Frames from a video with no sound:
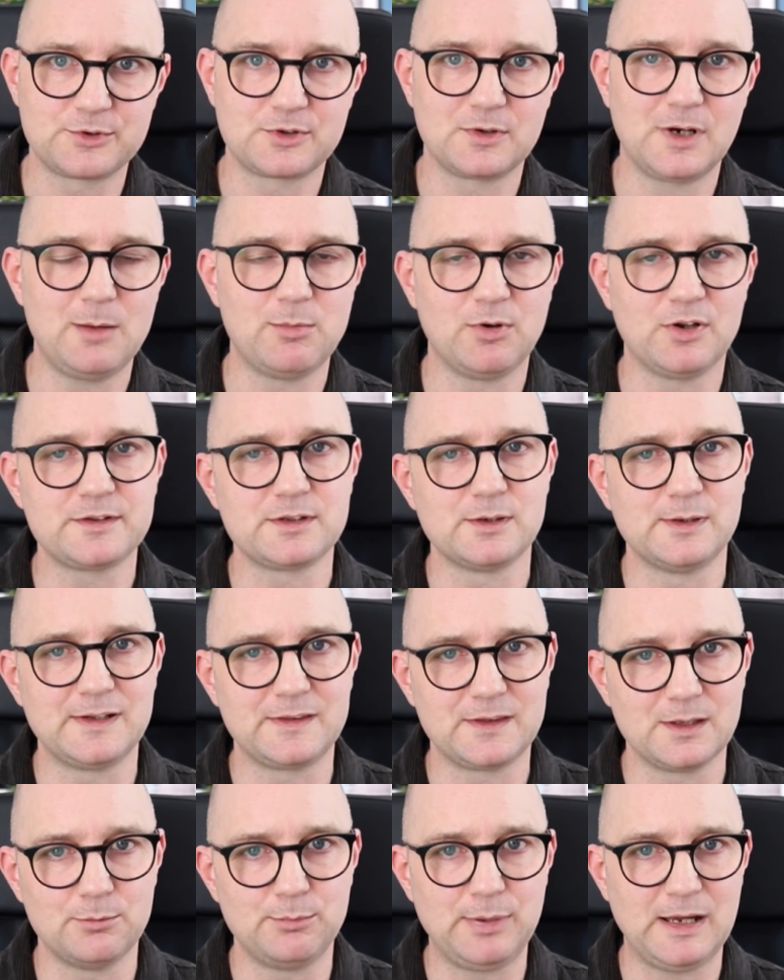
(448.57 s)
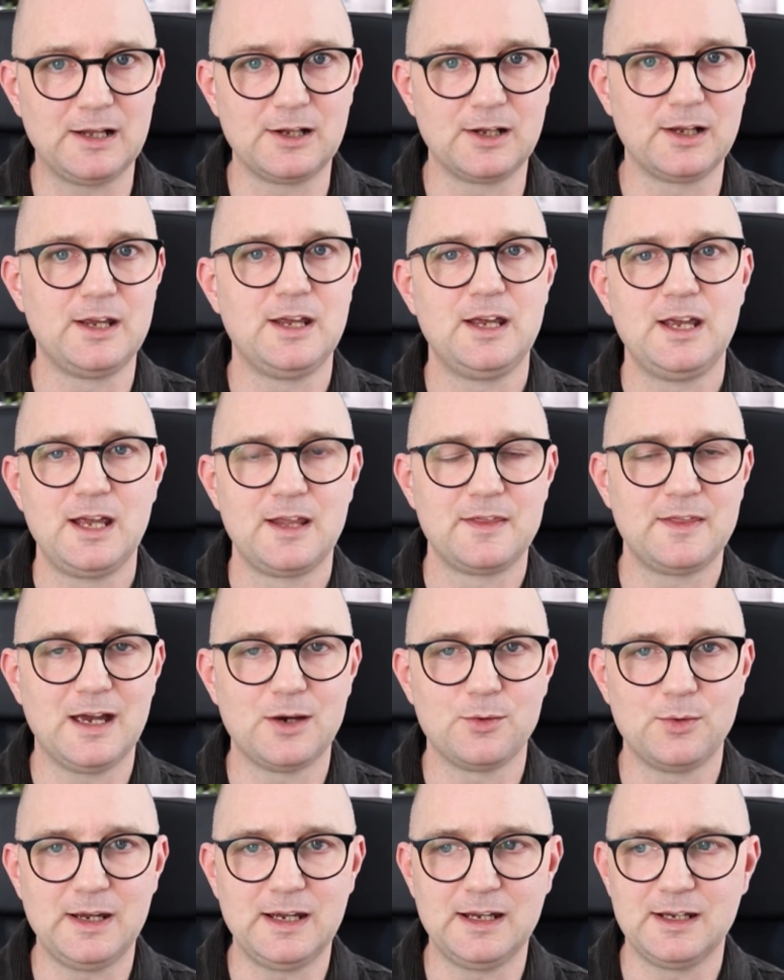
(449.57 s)
And if you do subscribe, also hit the
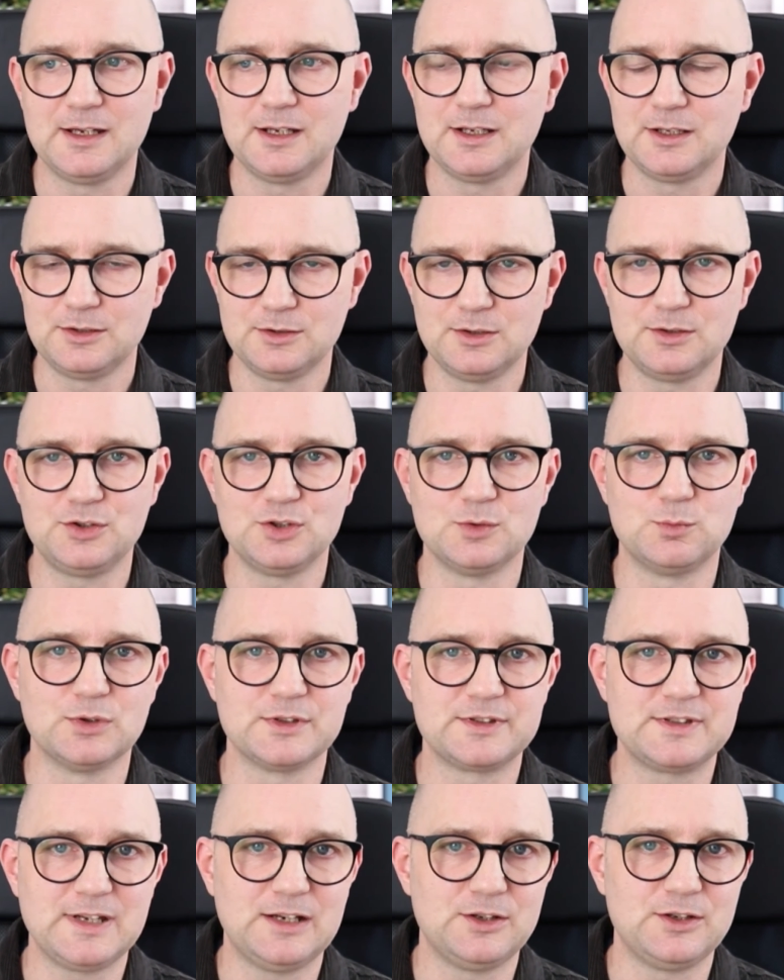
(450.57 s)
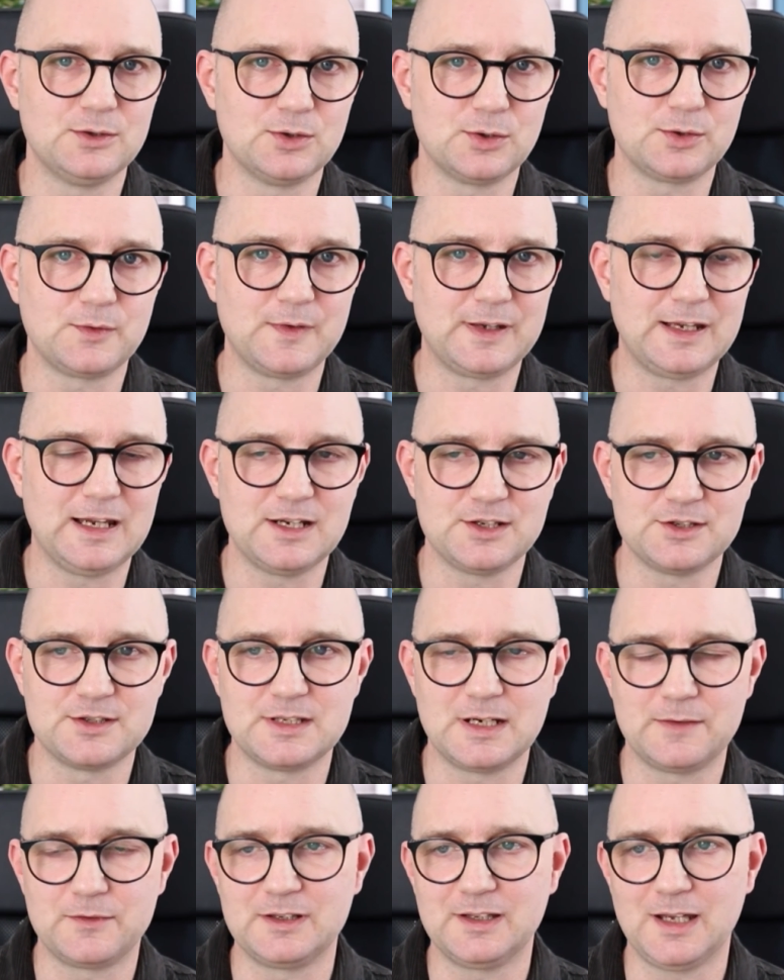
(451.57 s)
bell. That way YouTube will
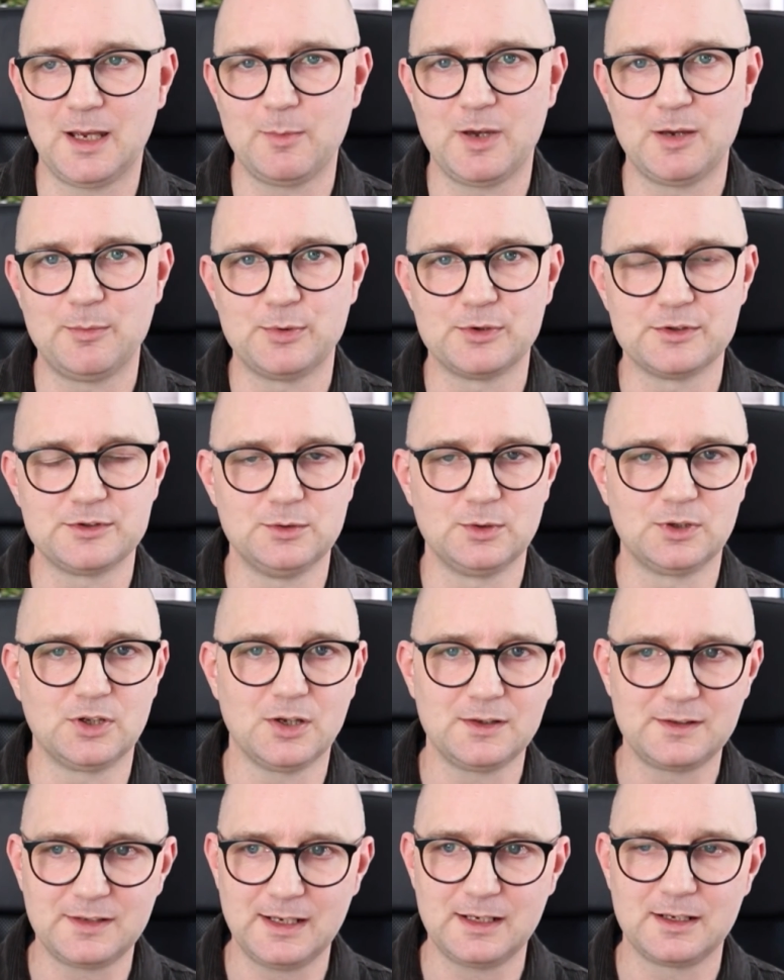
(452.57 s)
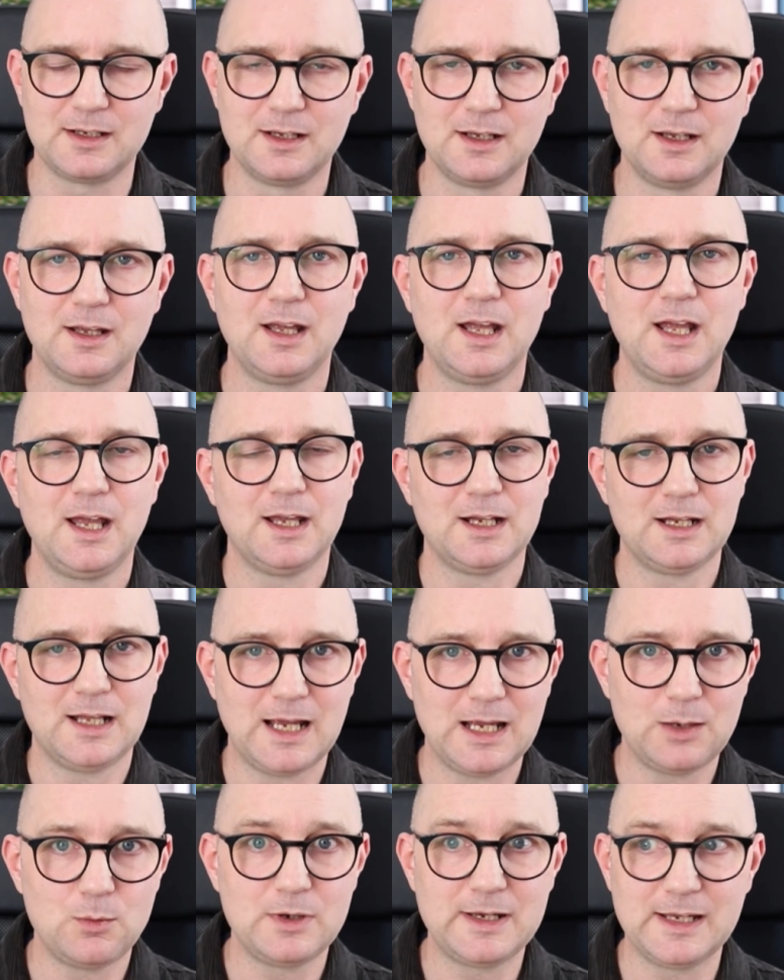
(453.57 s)
send you notifications every time I post new
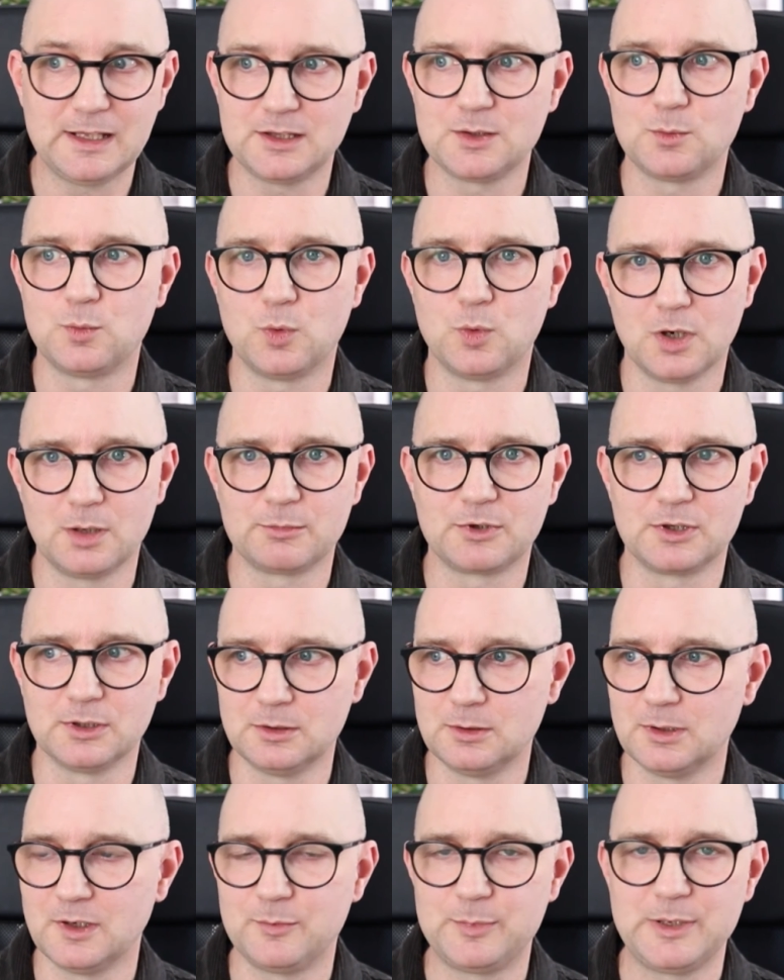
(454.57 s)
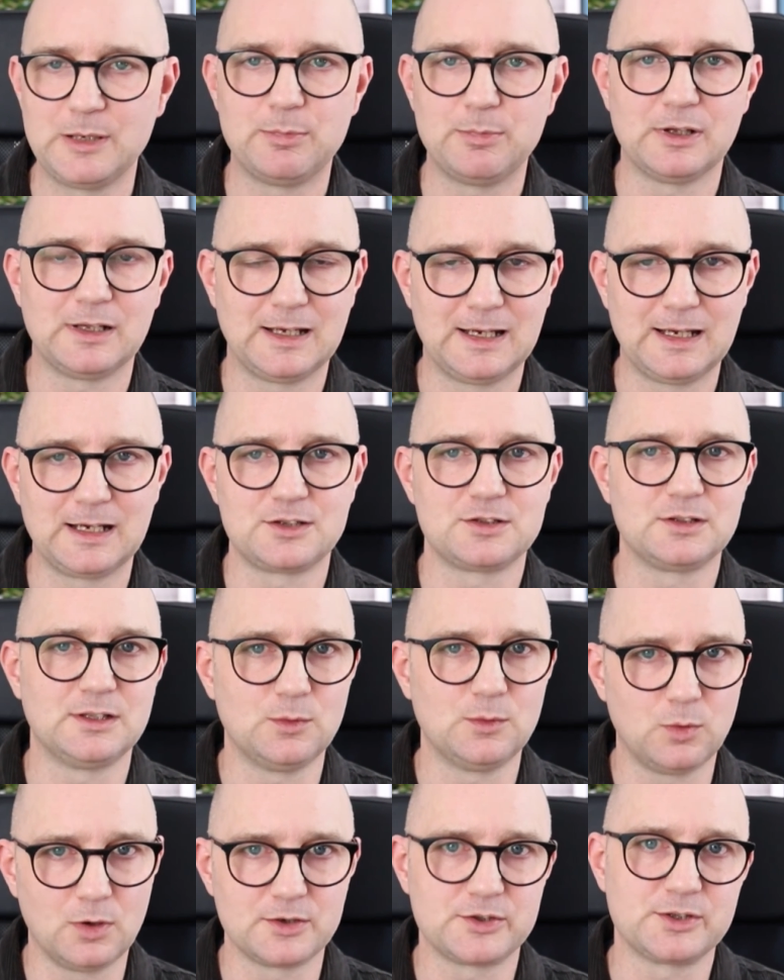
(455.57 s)
content. And I will get the warm glow
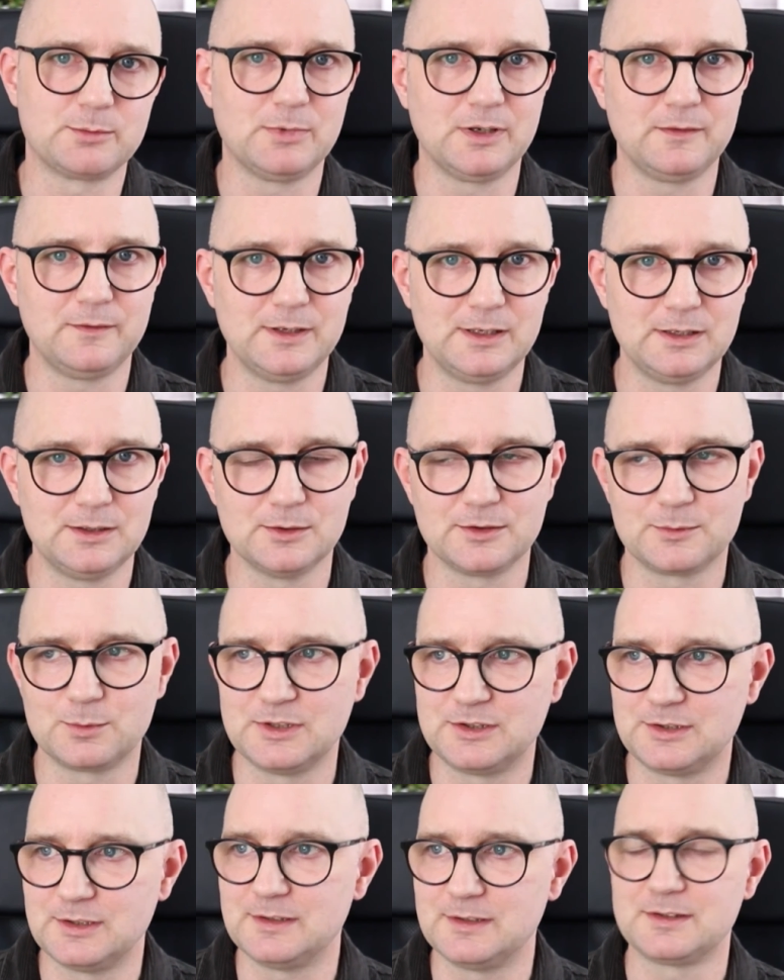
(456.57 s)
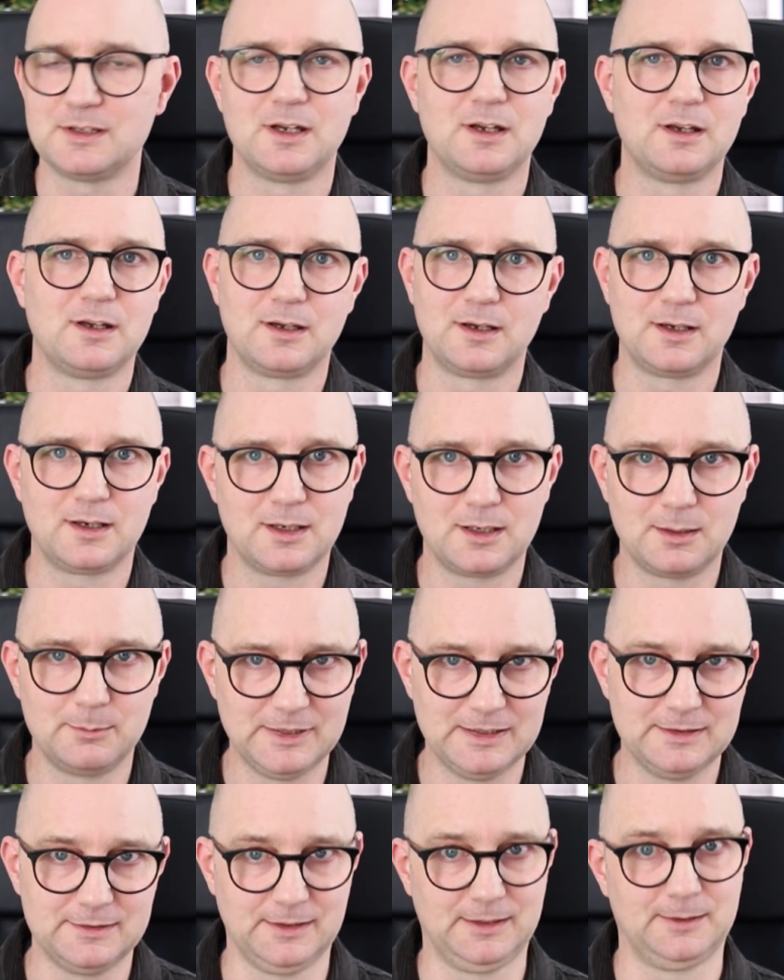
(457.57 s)
of people actually watching my videos, which
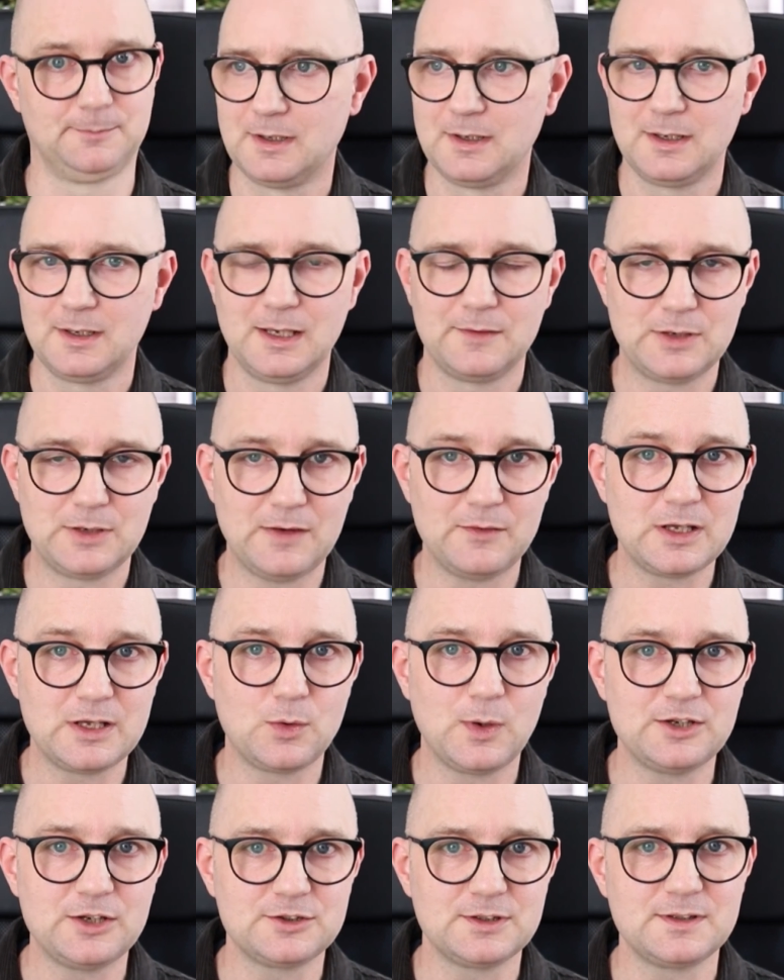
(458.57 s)
is amazing.